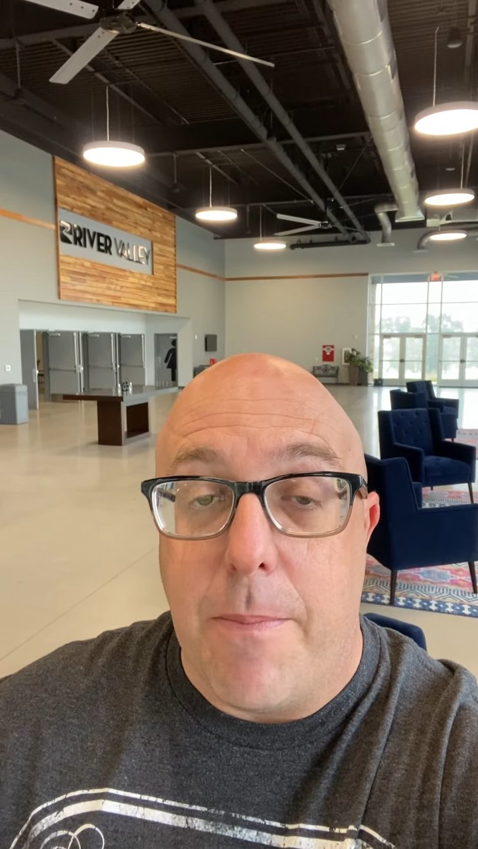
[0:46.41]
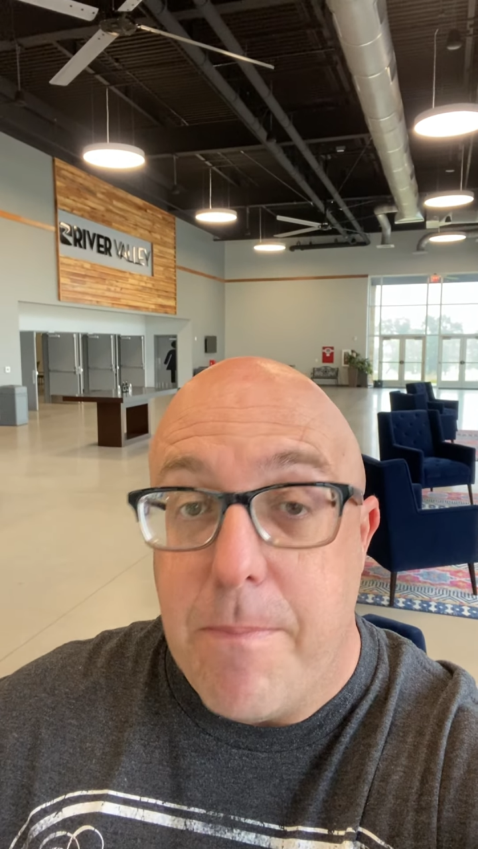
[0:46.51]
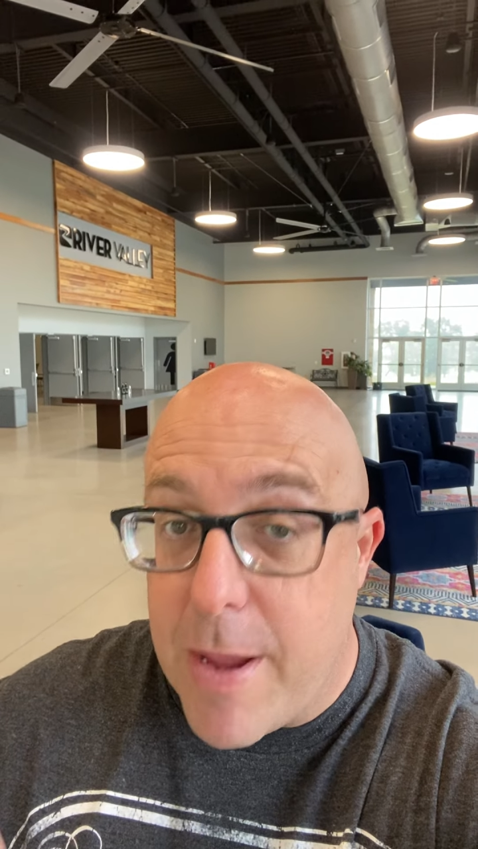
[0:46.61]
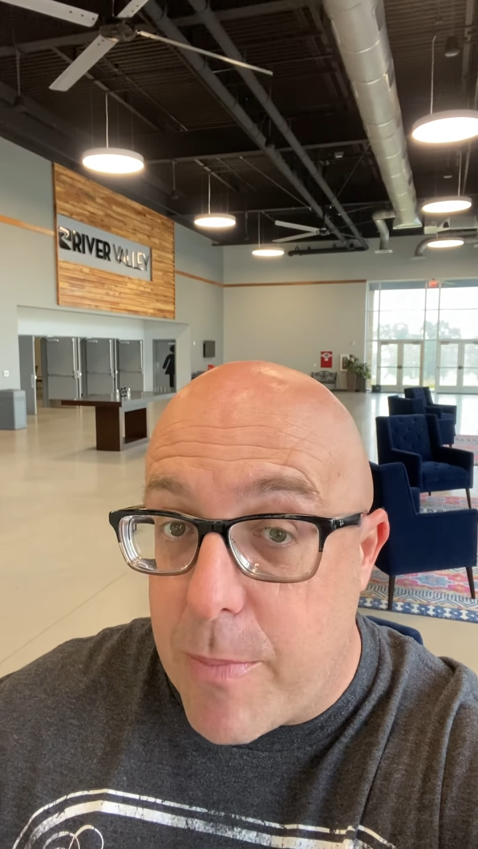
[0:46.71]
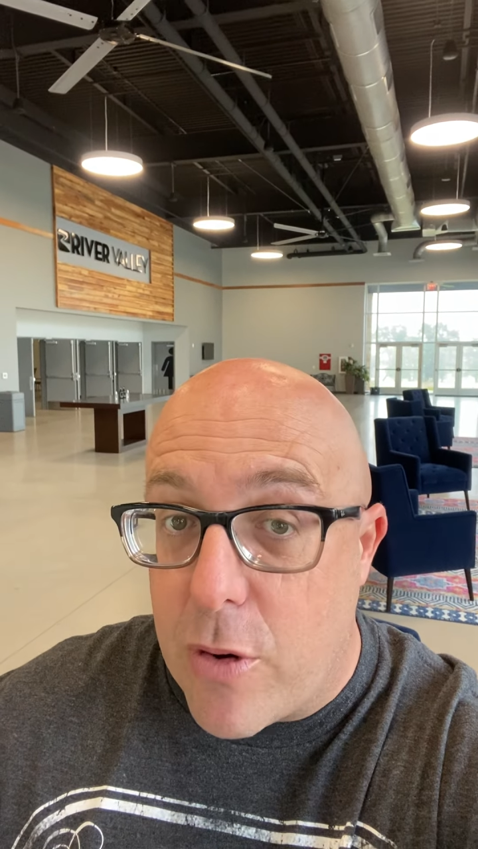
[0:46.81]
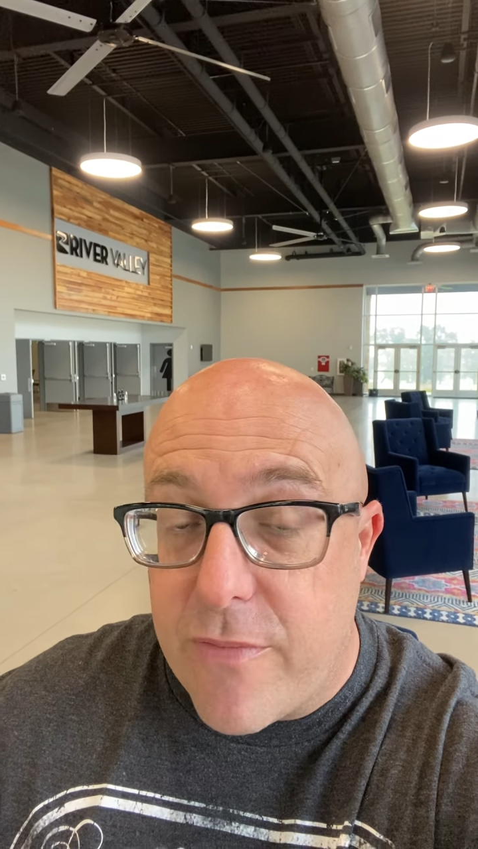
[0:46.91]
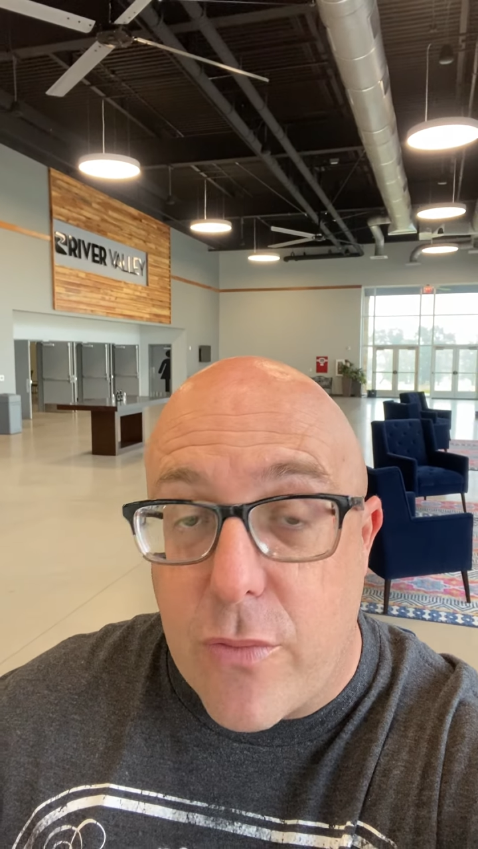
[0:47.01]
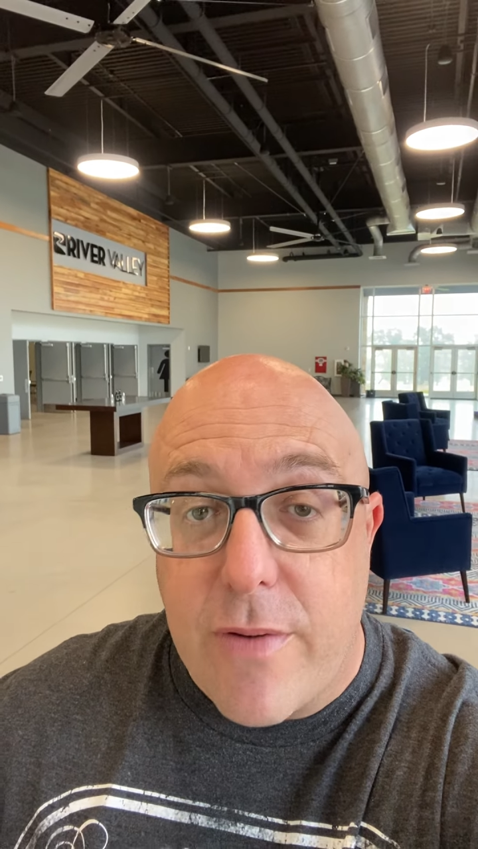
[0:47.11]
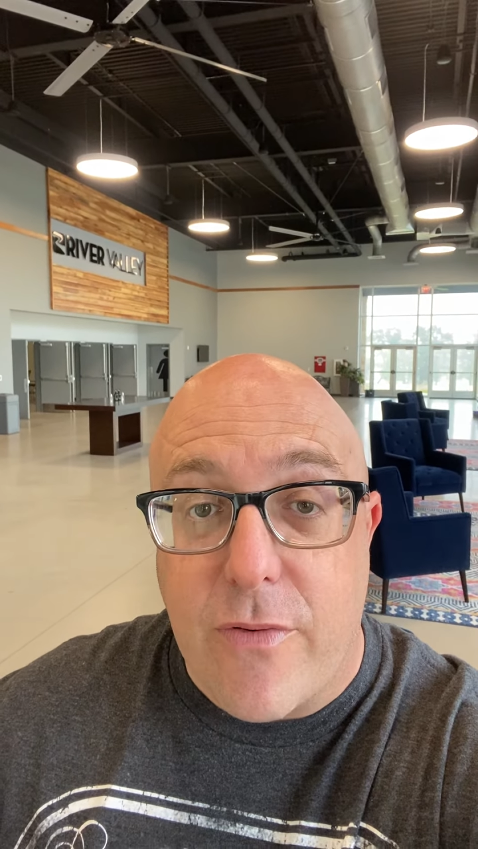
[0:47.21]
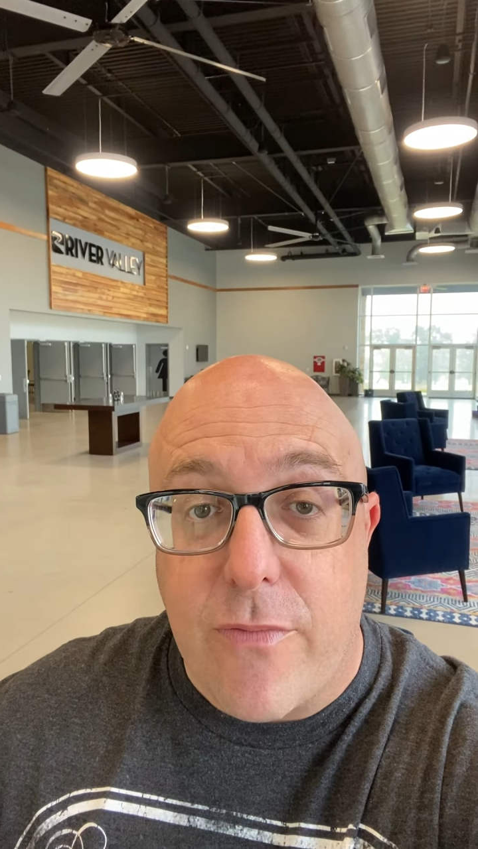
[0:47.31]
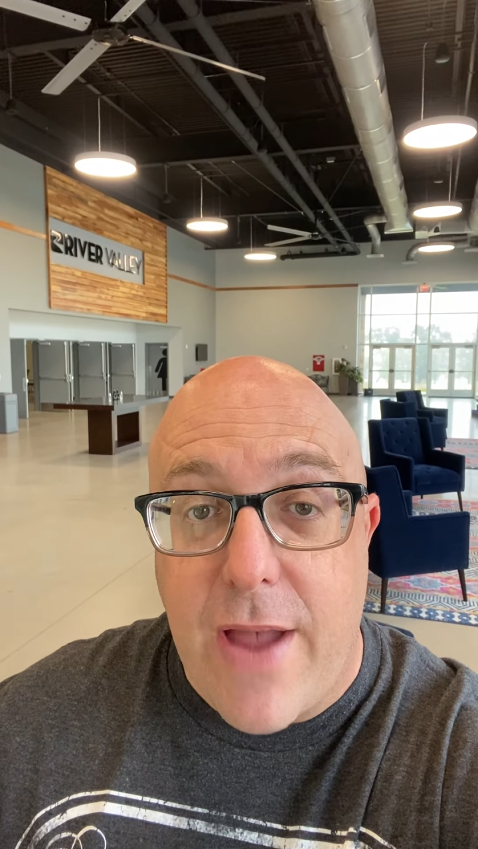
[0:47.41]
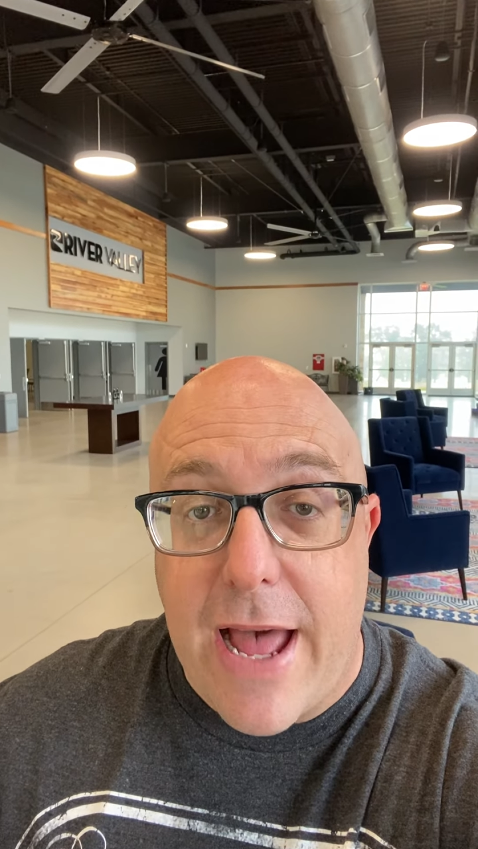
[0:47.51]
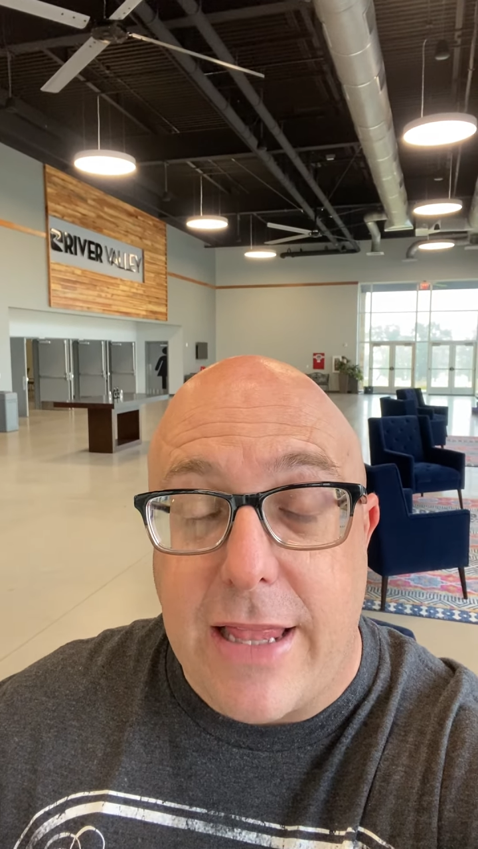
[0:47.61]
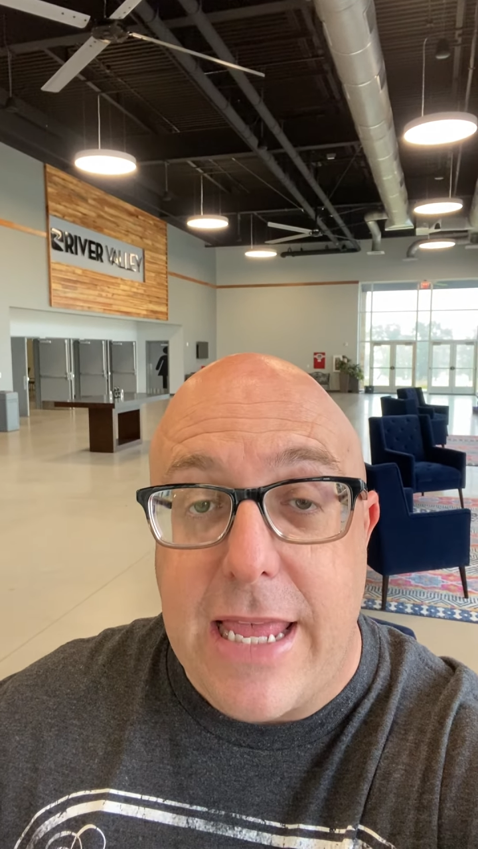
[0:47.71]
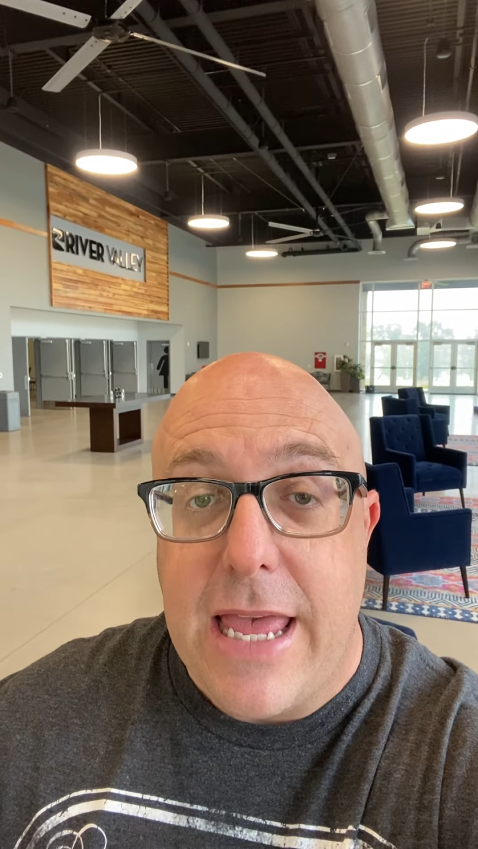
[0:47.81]
member of River
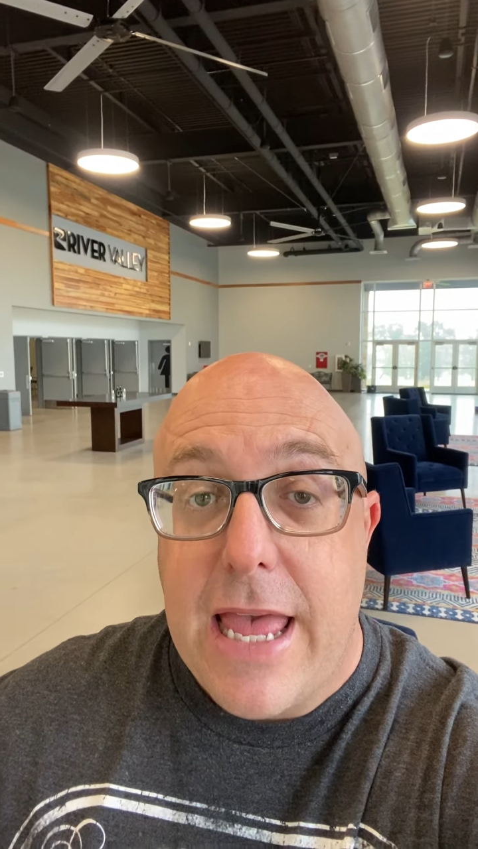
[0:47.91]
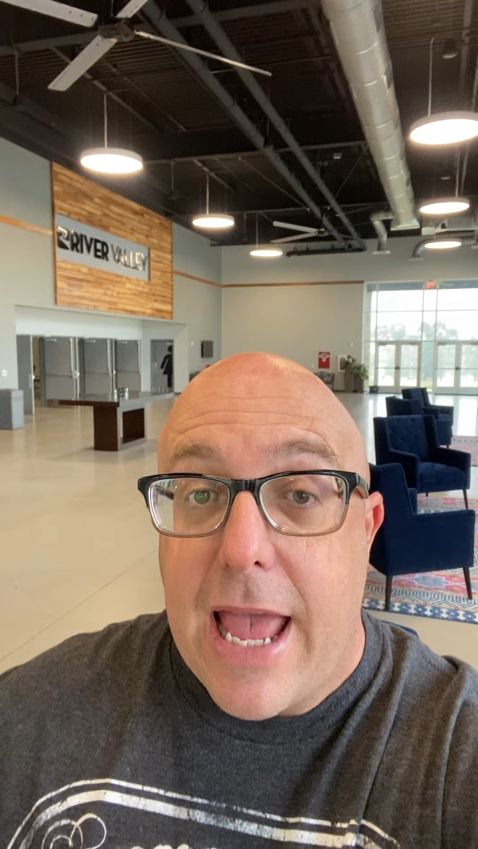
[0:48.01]
Valley,